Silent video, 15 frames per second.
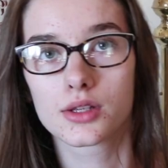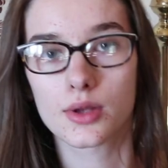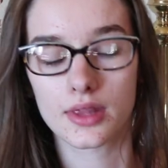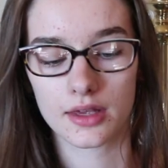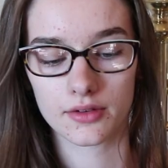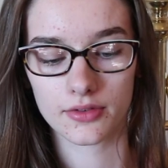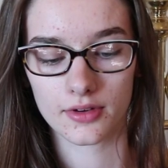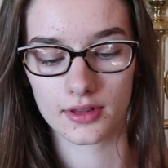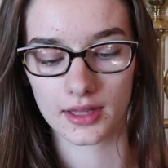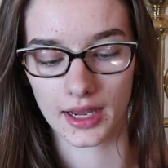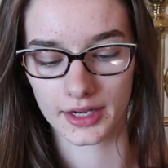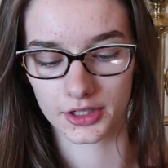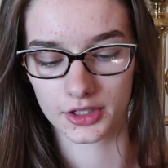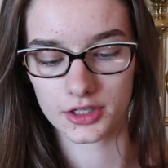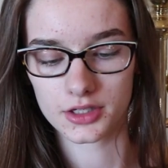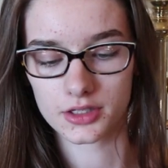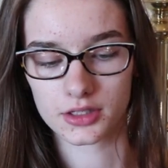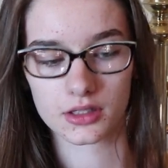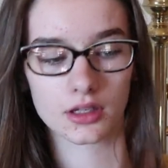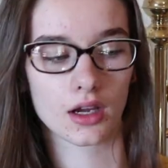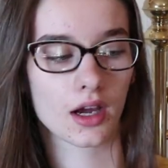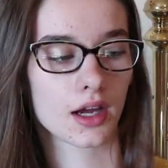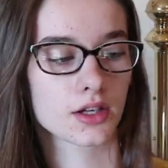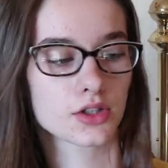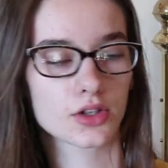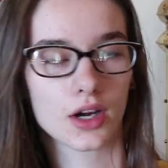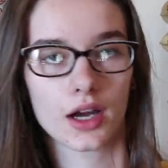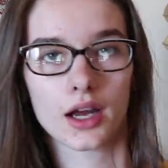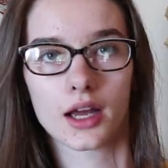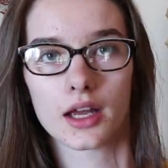So then for liners, I
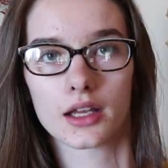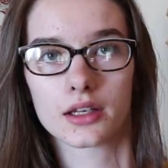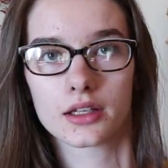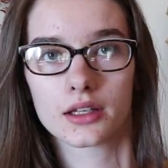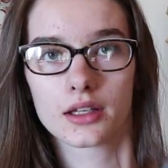tried